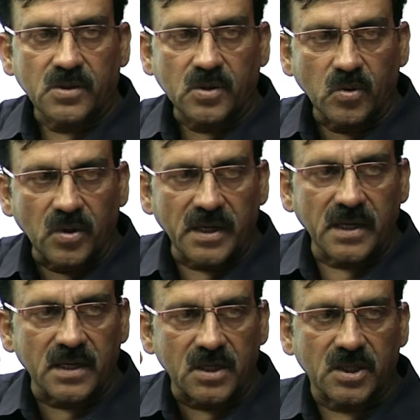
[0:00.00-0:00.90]
truly a
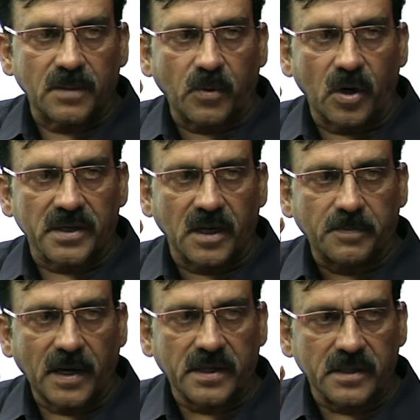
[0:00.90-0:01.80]
national political
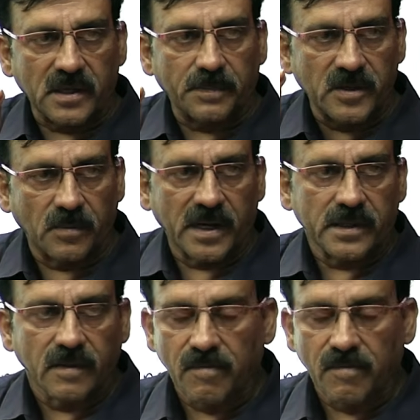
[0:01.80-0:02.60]
party. Keep in your mind.